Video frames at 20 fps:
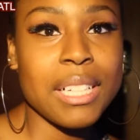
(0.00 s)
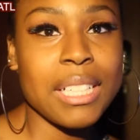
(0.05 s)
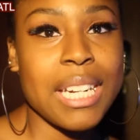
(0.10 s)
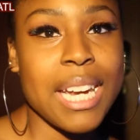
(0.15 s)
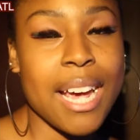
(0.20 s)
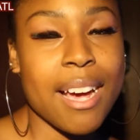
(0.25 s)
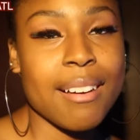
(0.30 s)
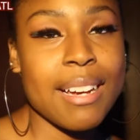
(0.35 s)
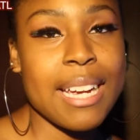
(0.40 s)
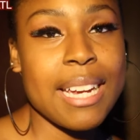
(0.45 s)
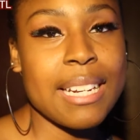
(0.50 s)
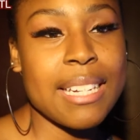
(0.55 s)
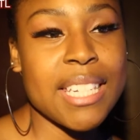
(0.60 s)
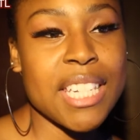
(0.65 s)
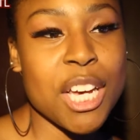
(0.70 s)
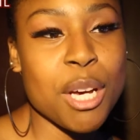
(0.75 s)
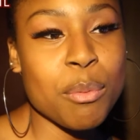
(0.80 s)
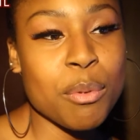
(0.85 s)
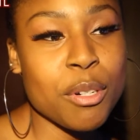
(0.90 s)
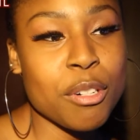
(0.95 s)
Now a
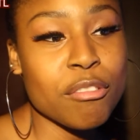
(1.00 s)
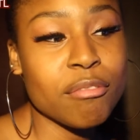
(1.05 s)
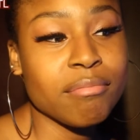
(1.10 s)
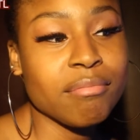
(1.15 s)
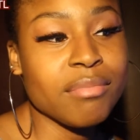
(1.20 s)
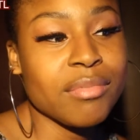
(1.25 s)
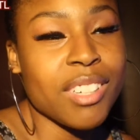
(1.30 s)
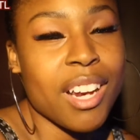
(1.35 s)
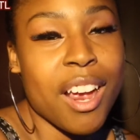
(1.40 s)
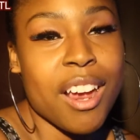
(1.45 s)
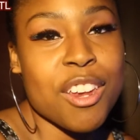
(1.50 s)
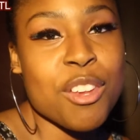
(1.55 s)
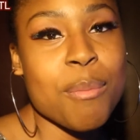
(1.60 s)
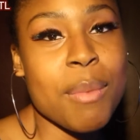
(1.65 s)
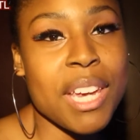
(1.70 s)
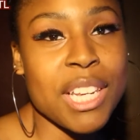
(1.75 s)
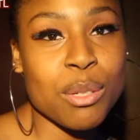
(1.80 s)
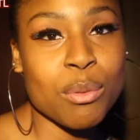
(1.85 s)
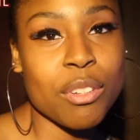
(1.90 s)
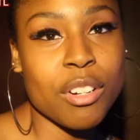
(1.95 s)
double, you
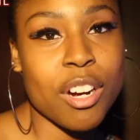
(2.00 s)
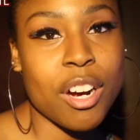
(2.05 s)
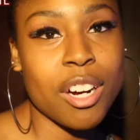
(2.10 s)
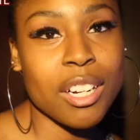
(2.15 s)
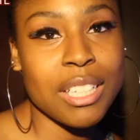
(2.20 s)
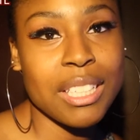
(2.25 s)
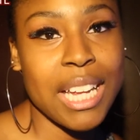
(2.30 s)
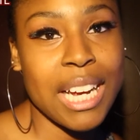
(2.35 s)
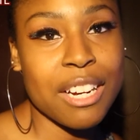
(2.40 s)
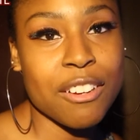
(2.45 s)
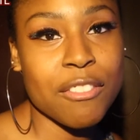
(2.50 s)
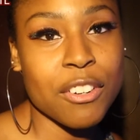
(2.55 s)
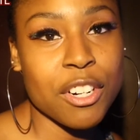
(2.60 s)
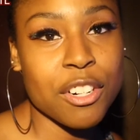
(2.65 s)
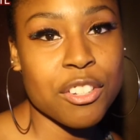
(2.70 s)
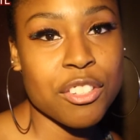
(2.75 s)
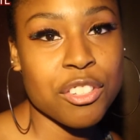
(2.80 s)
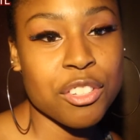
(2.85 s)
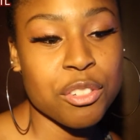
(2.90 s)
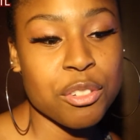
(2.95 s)
may as well call it like a
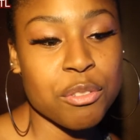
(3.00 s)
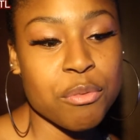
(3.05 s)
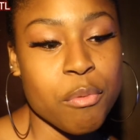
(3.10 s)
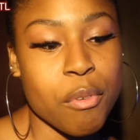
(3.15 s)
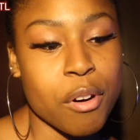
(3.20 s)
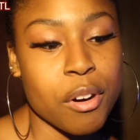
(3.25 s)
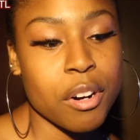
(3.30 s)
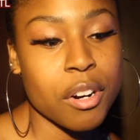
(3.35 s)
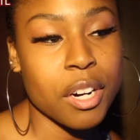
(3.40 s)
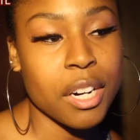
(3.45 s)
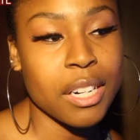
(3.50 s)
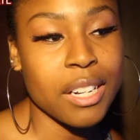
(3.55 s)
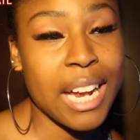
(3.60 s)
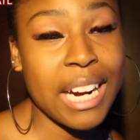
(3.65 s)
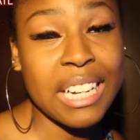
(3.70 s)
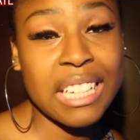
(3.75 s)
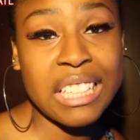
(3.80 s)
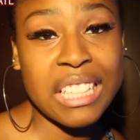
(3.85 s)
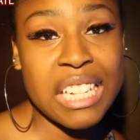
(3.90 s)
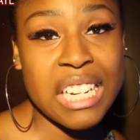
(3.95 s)
verse 2 or
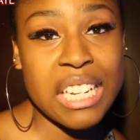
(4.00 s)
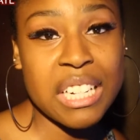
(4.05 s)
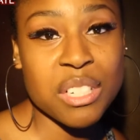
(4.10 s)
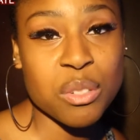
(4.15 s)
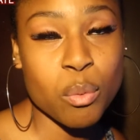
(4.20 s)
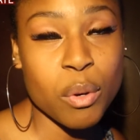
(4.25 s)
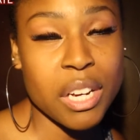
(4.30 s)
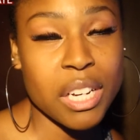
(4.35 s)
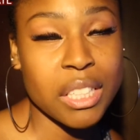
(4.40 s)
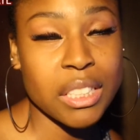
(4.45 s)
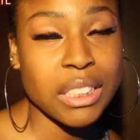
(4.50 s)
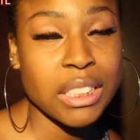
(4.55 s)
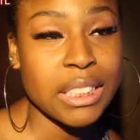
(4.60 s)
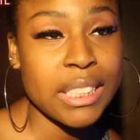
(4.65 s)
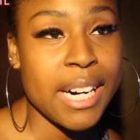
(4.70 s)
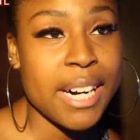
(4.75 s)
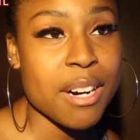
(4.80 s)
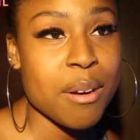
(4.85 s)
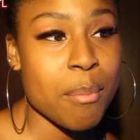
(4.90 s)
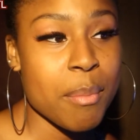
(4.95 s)
like a lead as well,
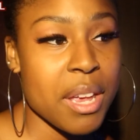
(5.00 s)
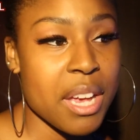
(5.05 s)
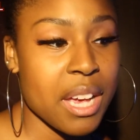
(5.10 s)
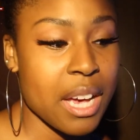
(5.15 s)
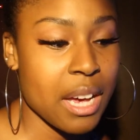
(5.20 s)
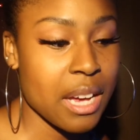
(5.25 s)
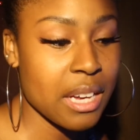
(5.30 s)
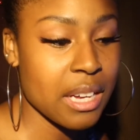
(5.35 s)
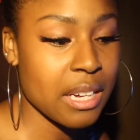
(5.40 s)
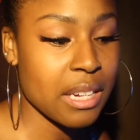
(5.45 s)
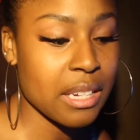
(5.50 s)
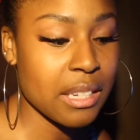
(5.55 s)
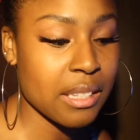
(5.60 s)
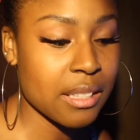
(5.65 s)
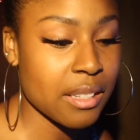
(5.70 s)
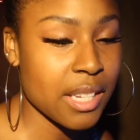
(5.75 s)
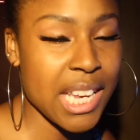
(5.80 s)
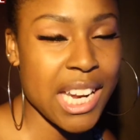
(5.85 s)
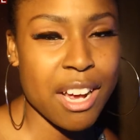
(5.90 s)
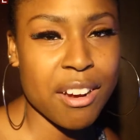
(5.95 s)

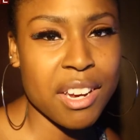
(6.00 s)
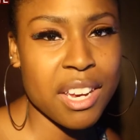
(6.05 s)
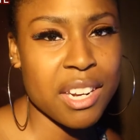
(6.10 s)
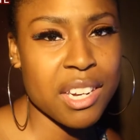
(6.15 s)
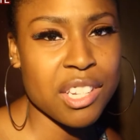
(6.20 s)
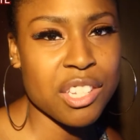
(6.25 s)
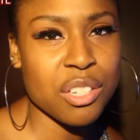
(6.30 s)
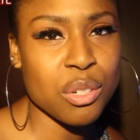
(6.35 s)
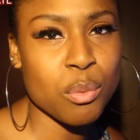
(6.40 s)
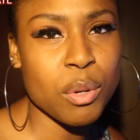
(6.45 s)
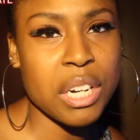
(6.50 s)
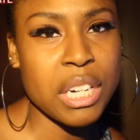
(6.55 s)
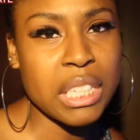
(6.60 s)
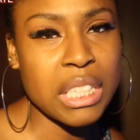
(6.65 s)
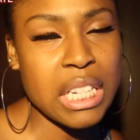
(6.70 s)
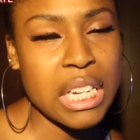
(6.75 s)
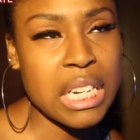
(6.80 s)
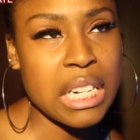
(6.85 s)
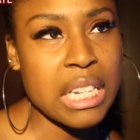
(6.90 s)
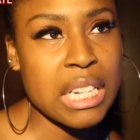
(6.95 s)
because, and I'll get into what a
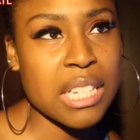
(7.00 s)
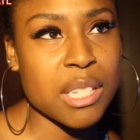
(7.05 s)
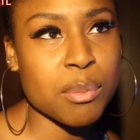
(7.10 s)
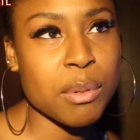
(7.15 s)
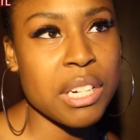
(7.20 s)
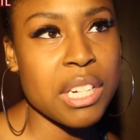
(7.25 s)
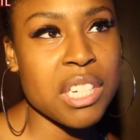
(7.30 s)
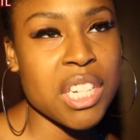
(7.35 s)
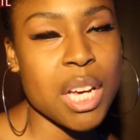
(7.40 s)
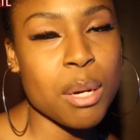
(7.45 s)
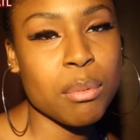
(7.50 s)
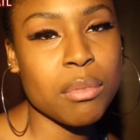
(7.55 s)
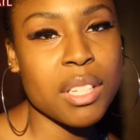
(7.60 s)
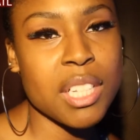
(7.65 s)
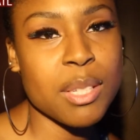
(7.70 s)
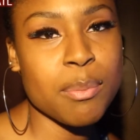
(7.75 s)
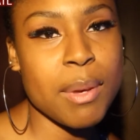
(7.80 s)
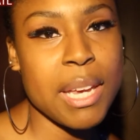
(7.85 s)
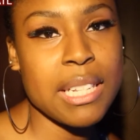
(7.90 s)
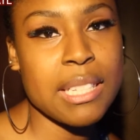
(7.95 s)
lead is, but a
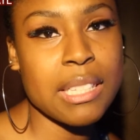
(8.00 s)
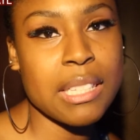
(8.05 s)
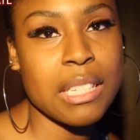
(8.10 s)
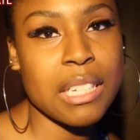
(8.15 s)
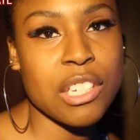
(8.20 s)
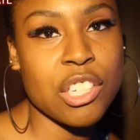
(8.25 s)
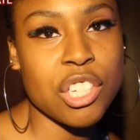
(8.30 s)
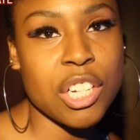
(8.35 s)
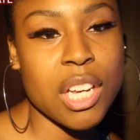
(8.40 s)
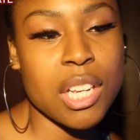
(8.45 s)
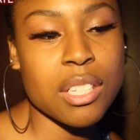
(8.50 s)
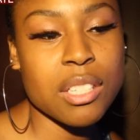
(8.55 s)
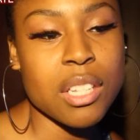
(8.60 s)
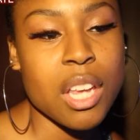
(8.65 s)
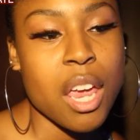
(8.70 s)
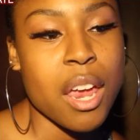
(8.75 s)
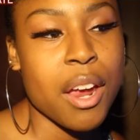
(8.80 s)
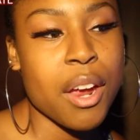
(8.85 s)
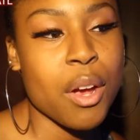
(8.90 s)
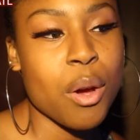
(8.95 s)
double is basically
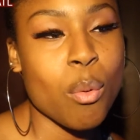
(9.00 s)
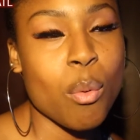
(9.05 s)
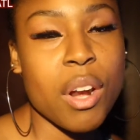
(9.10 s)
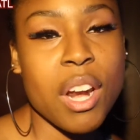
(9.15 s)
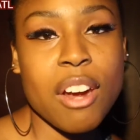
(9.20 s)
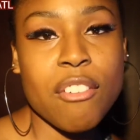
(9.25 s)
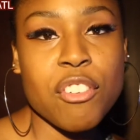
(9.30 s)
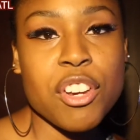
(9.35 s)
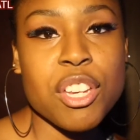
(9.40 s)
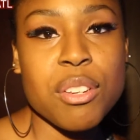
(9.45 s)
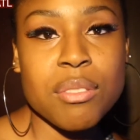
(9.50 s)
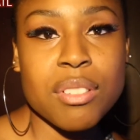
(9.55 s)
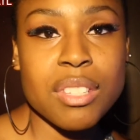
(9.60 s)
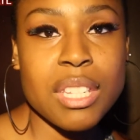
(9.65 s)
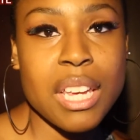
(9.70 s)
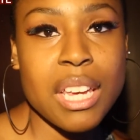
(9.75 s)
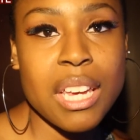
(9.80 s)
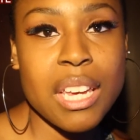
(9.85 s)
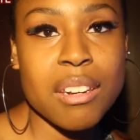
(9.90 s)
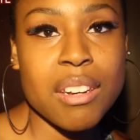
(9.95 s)
just whatever you
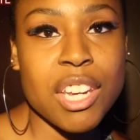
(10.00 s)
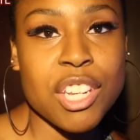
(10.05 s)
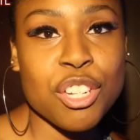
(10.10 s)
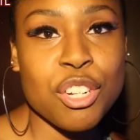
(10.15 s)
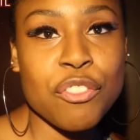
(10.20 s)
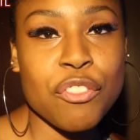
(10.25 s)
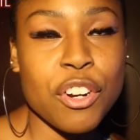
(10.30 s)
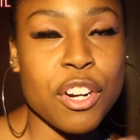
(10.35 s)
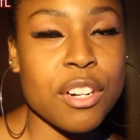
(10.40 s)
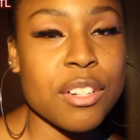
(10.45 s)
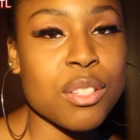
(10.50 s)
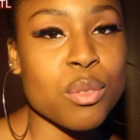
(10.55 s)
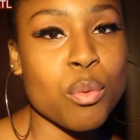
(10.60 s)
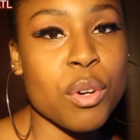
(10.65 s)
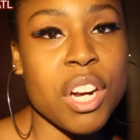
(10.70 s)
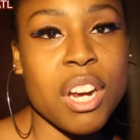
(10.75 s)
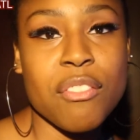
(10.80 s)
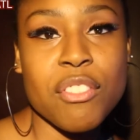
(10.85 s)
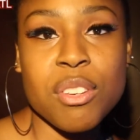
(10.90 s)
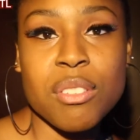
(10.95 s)
said in your verse,
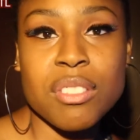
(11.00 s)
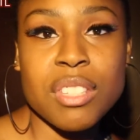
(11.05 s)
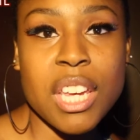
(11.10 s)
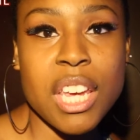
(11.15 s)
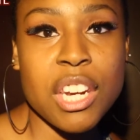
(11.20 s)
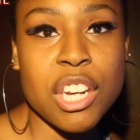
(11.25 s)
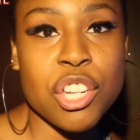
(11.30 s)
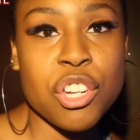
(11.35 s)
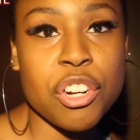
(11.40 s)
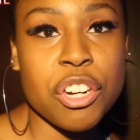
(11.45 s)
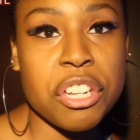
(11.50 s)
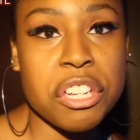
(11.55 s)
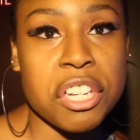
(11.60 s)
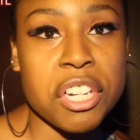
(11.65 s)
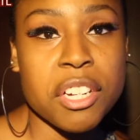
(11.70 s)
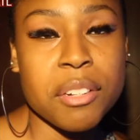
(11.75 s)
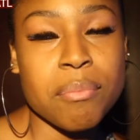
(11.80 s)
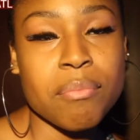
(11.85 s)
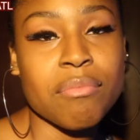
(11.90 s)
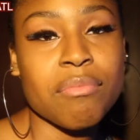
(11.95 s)
whatever you said in your
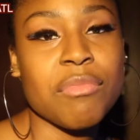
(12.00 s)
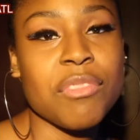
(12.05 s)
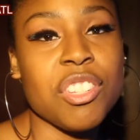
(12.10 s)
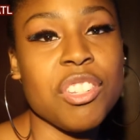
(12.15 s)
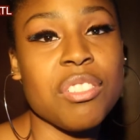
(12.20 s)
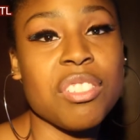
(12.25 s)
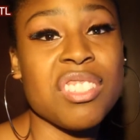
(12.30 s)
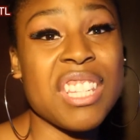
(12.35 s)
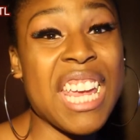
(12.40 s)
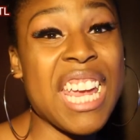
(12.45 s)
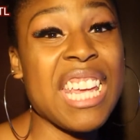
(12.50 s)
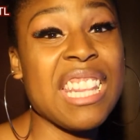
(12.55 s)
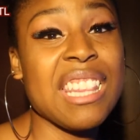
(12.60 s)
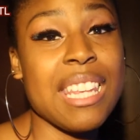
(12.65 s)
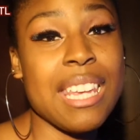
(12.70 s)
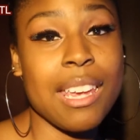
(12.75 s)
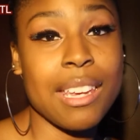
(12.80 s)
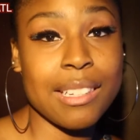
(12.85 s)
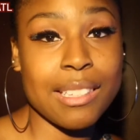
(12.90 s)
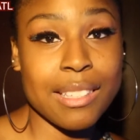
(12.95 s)
hook, you say it
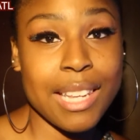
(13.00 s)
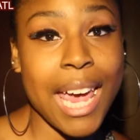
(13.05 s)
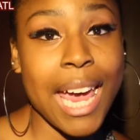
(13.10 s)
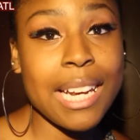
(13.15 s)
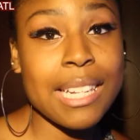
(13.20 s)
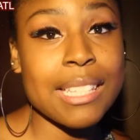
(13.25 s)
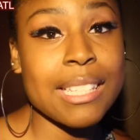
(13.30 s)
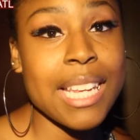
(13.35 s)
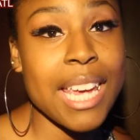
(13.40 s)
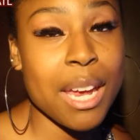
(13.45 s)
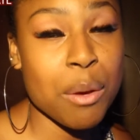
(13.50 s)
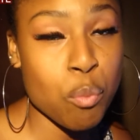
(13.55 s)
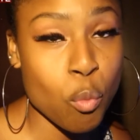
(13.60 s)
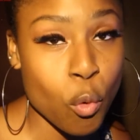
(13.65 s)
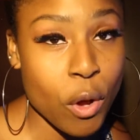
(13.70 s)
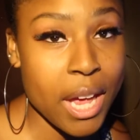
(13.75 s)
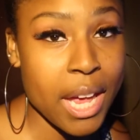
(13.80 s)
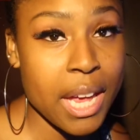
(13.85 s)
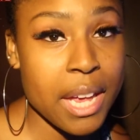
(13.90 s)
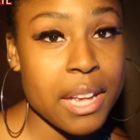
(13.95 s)
the exact same
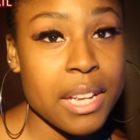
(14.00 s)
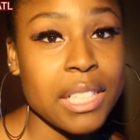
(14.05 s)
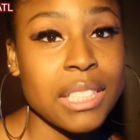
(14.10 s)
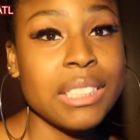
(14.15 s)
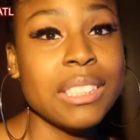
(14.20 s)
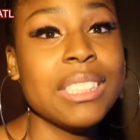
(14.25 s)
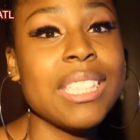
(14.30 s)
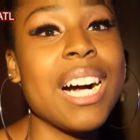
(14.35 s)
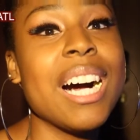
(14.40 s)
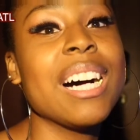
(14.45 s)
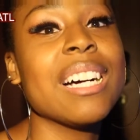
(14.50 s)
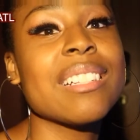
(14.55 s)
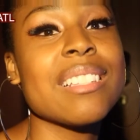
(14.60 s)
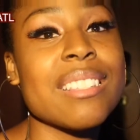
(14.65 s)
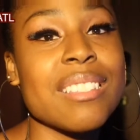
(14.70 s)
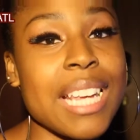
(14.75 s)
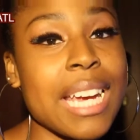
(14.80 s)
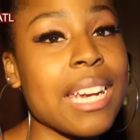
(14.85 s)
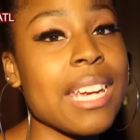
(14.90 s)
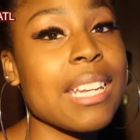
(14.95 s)
way a
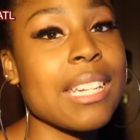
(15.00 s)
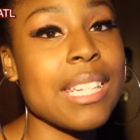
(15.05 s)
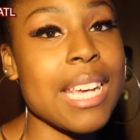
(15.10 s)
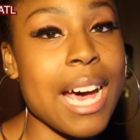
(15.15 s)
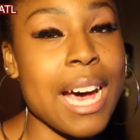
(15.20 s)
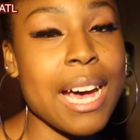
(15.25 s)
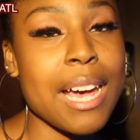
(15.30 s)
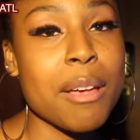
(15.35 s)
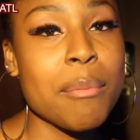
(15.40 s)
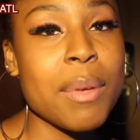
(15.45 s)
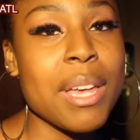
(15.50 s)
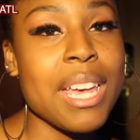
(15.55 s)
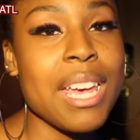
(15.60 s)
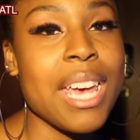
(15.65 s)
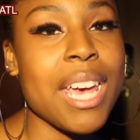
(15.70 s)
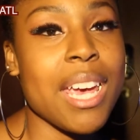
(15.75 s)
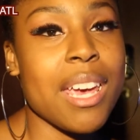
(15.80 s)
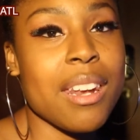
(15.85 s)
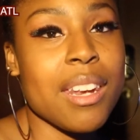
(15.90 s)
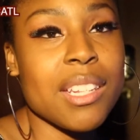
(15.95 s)
second time,
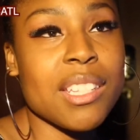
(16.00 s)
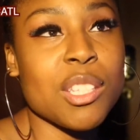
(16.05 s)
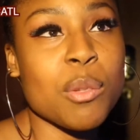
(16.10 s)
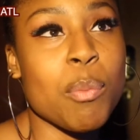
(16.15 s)
and it's